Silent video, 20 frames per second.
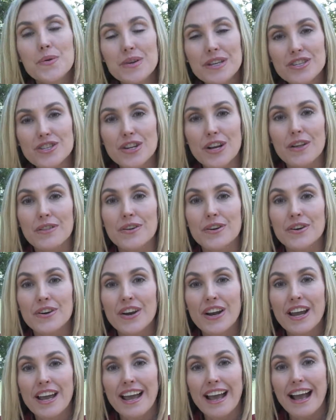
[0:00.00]
each other
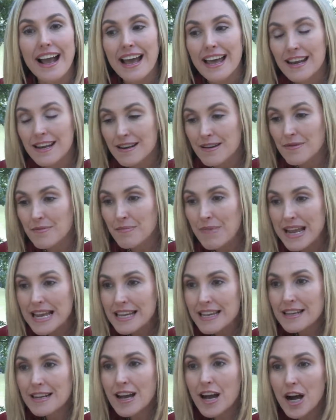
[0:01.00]
and
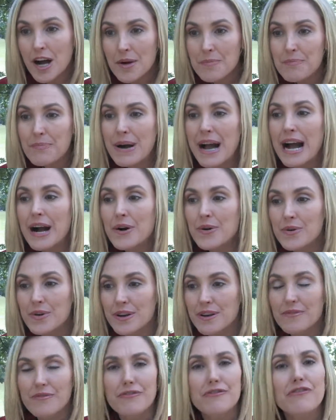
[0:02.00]
make it about
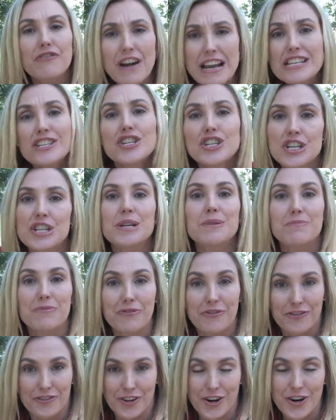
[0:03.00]
friendship
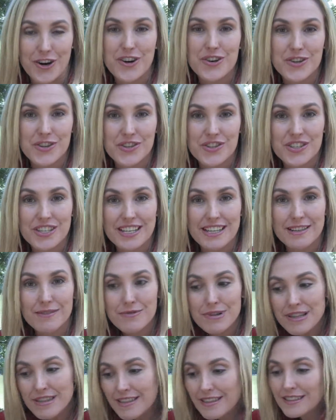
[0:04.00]
first,
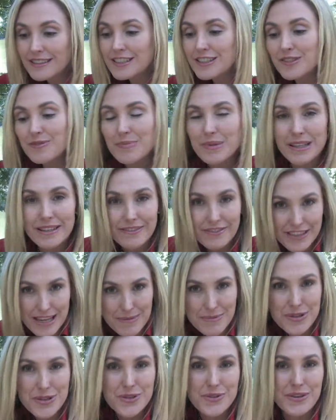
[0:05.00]
with a little bit of
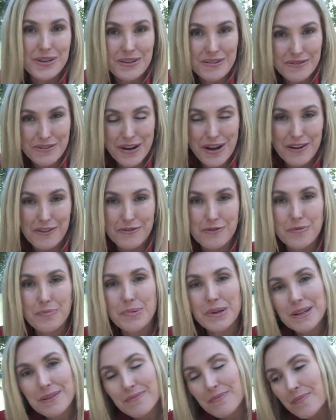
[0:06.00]
chemistry involved,
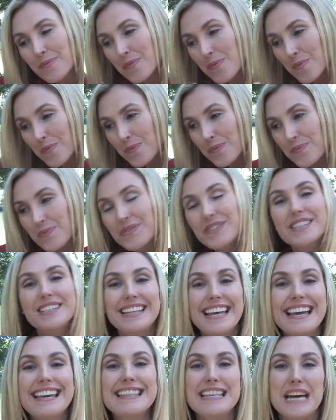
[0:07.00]
but
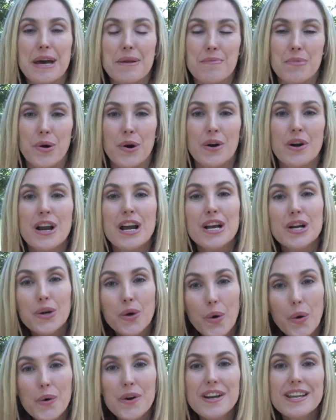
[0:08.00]
delay that more.
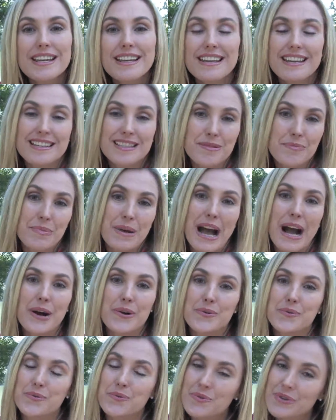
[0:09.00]
Courting is
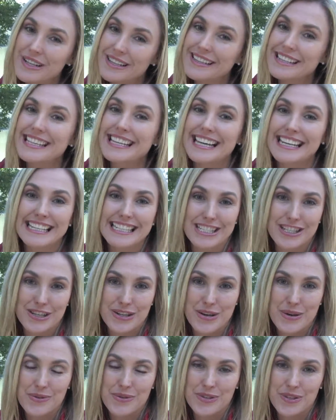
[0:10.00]
about really getting to
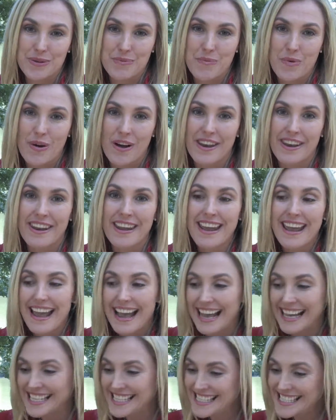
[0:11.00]
know someone
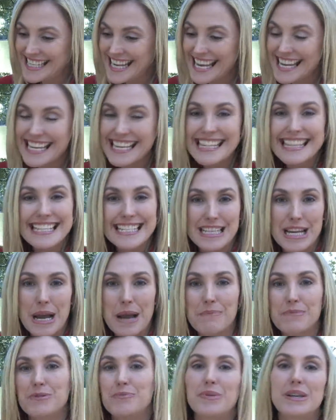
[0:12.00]
and taking the
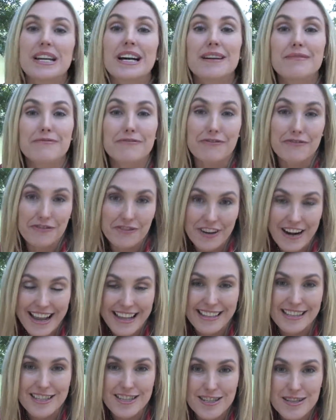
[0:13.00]
time to become
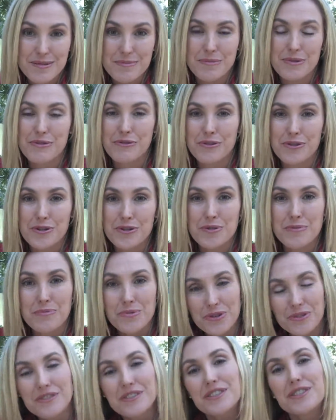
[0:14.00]
friends before you
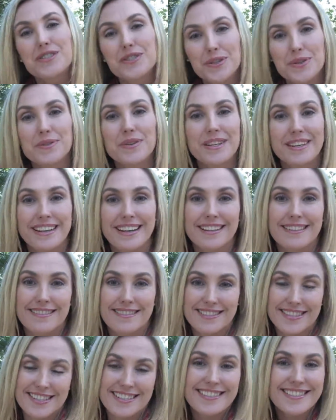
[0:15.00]
move it to a
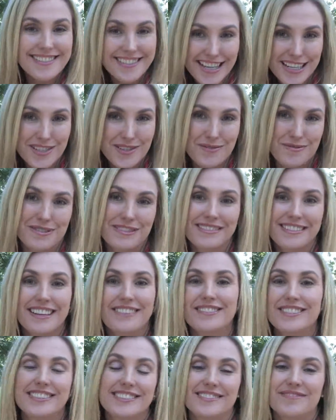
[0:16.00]
next sexual
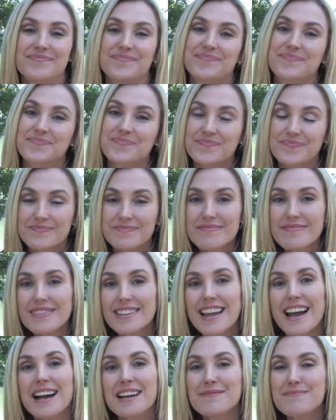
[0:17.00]
level.
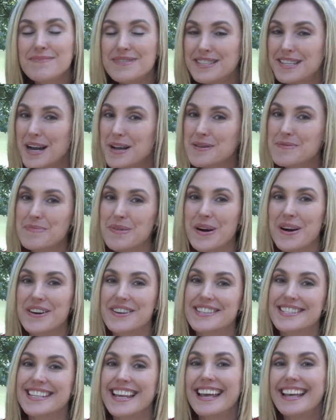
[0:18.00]
I'm Donna
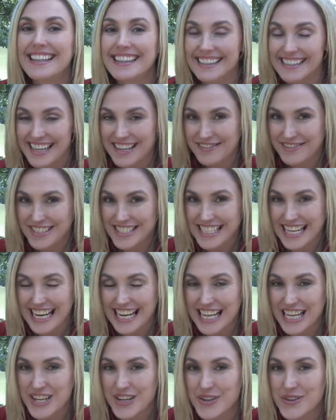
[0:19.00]
Barnes, Life and
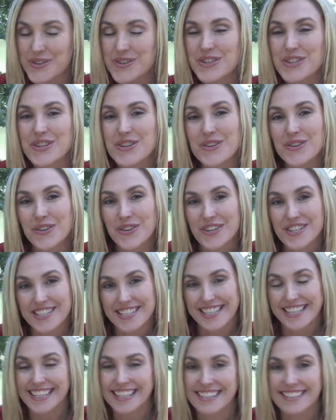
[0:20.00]
Dating Coach in New York
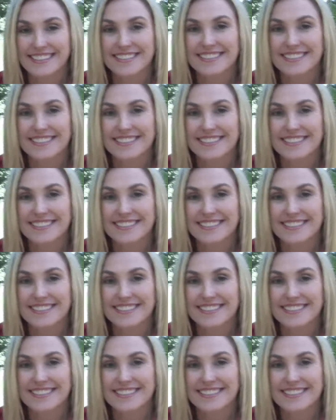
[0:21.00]
City.